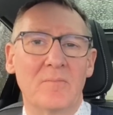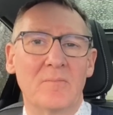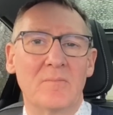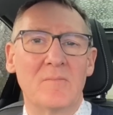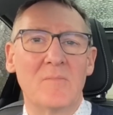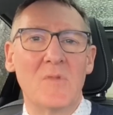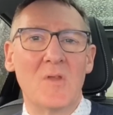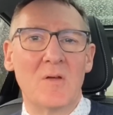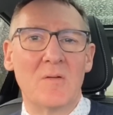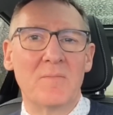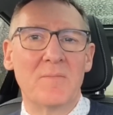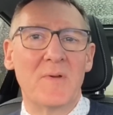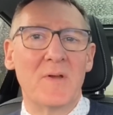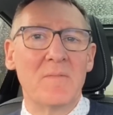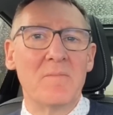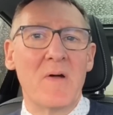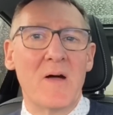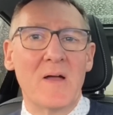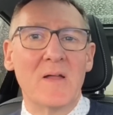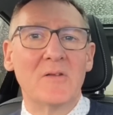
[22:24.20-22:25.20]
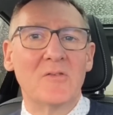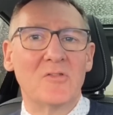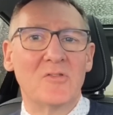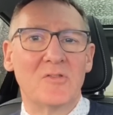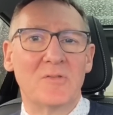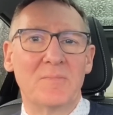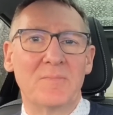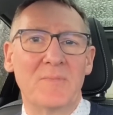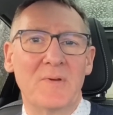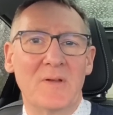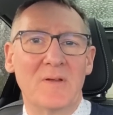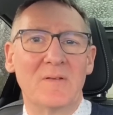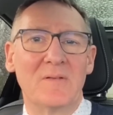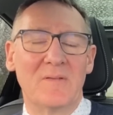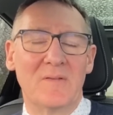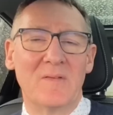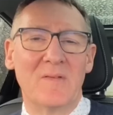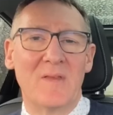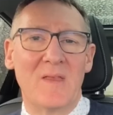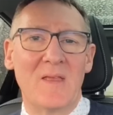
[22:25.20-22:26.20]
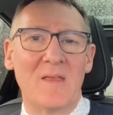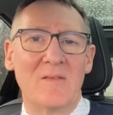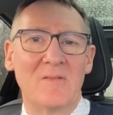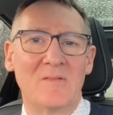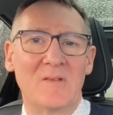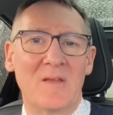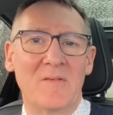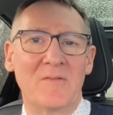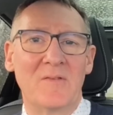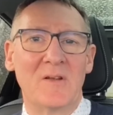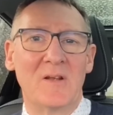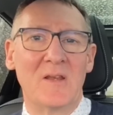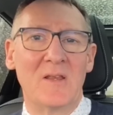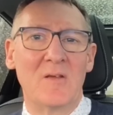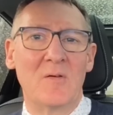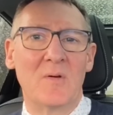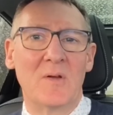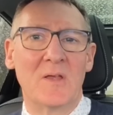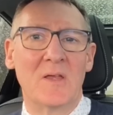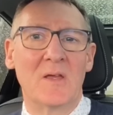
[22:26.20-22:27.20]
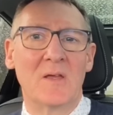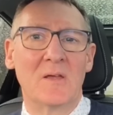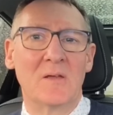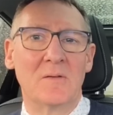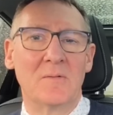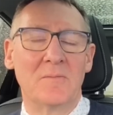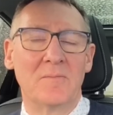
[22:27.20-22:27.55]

not by much, but it's definitely quicker.